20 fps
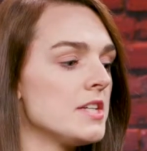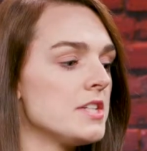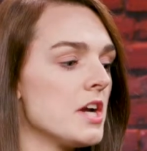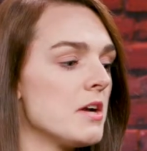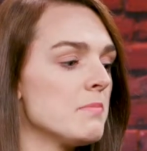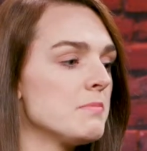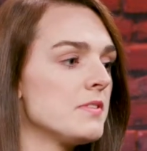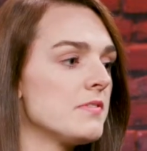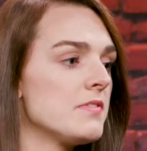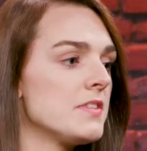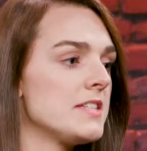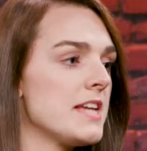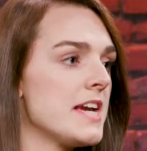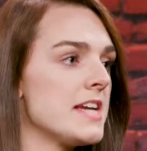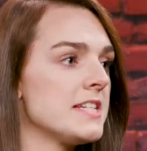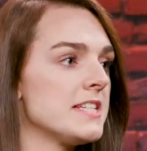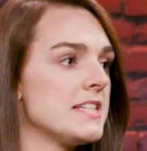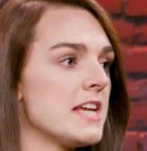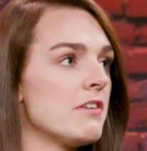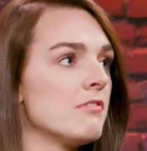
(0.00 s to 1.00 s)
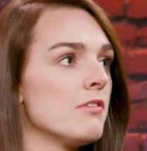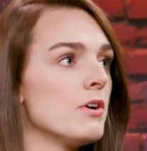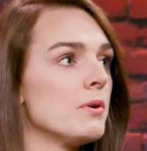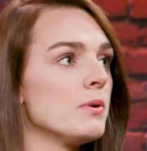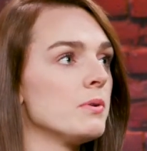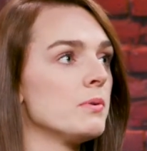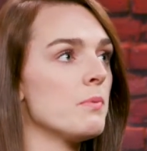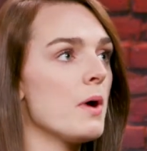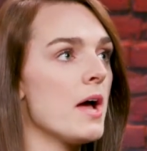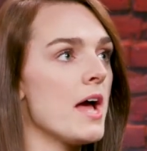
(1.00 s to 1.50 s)
In terms of the day-to-day -day
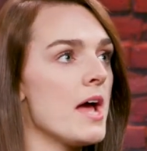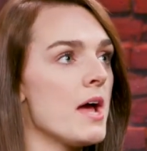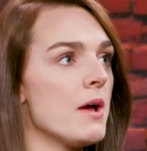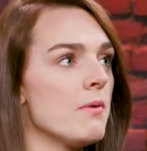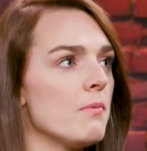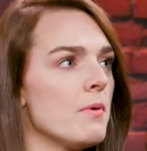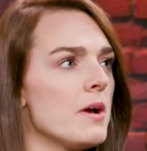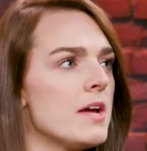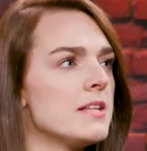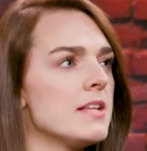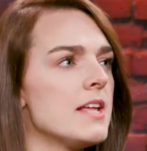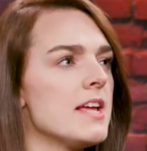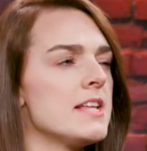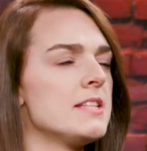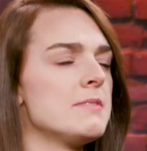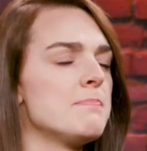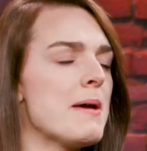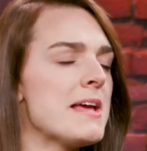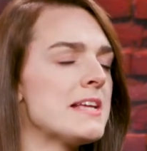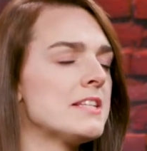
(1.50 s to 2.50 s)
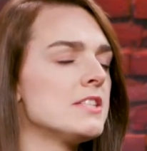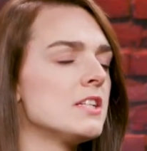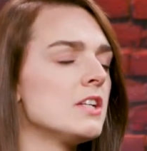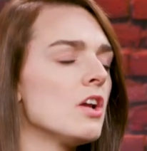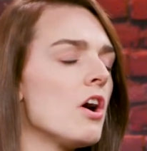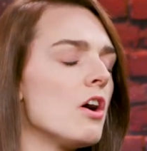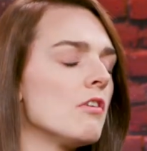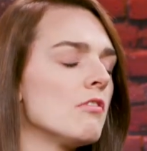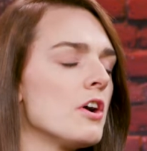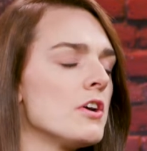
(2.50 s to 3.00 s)
role, uh, it, it's based a
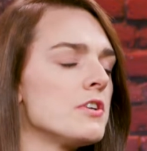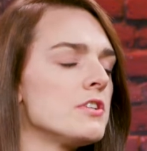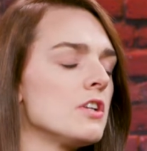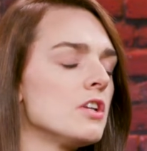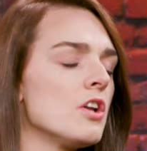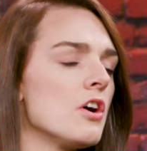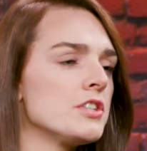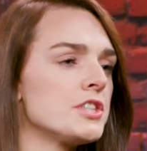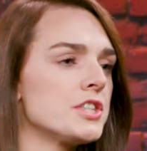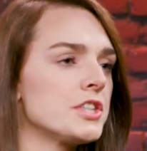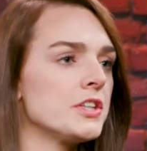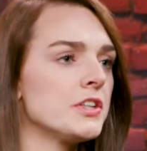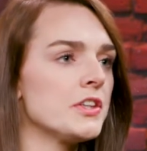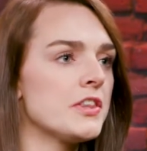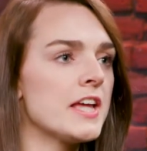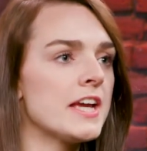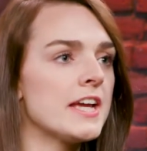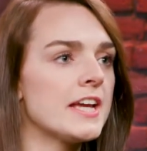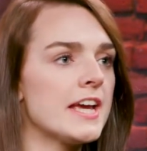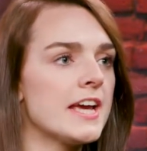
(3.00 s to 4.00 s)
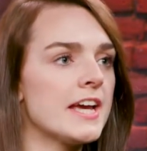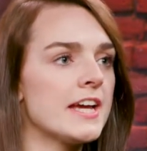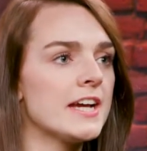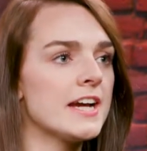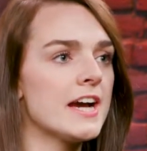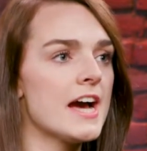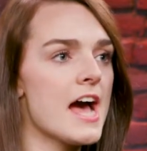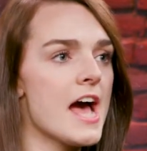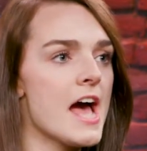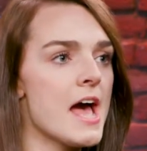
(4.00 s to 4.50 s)
lot around logic logical
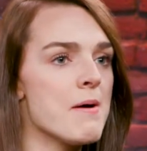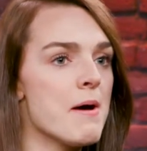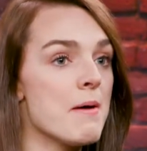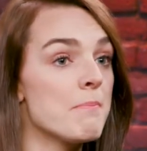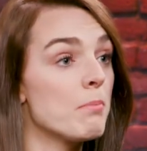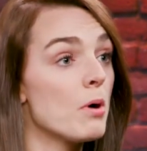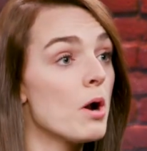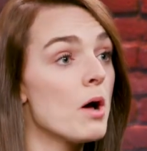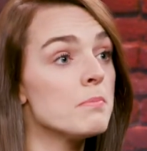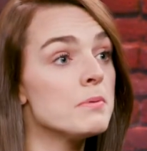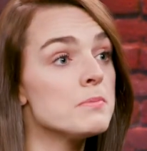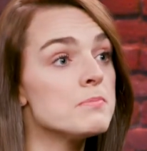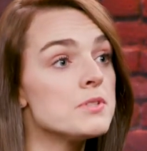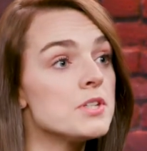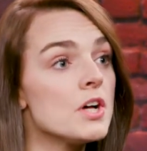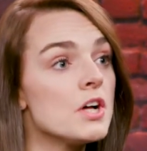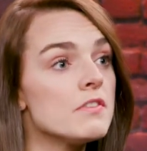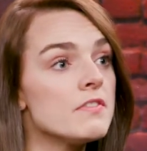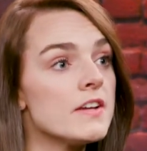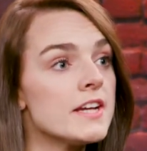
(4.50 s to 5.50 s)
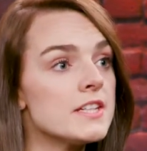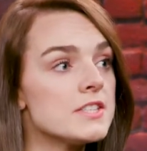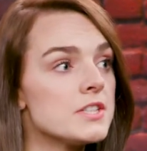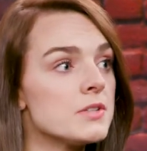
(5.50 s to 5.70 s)
thinking uh, and problem solving.